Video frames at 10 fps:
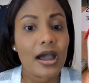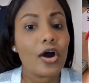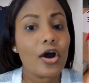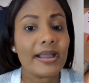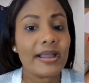
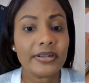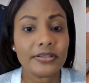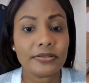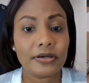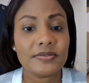Home equity
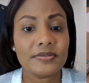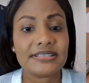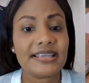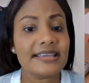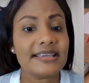loans
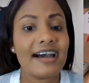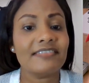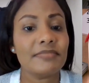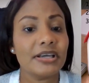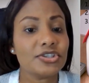tend to have
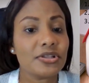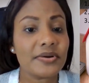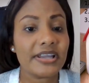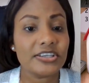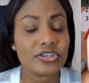much
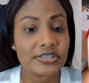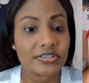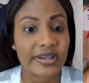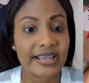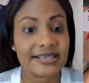lower interest
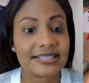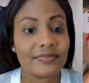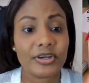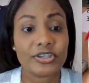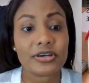rates
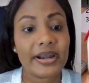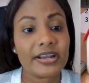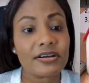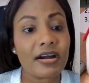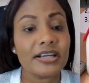compared to
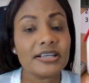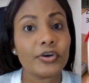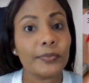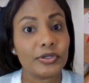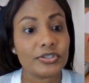credit cards
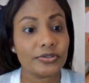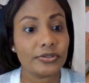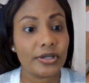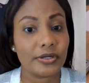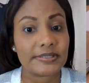or personal
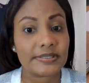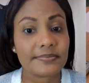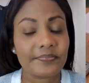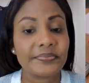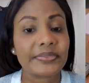
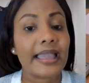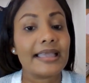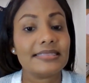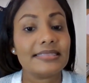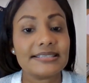loans.
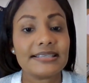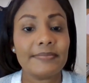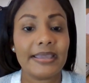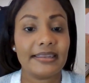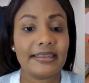This can
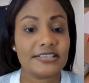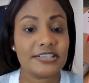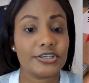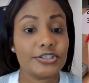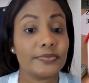make it
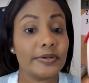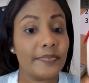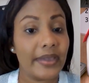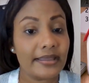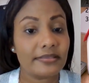easier to
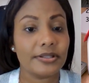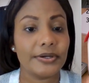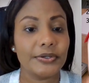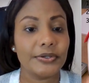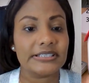repay the
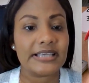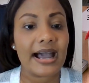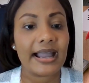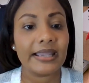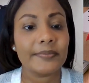loan over
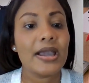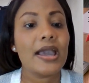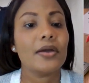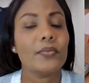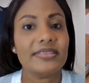time
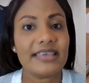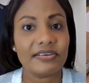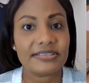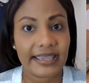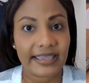
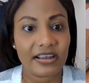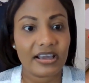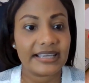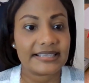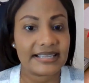without taking
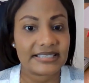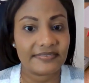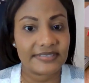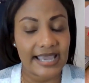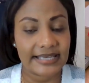on
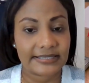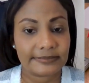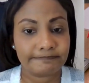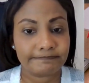excessive debt.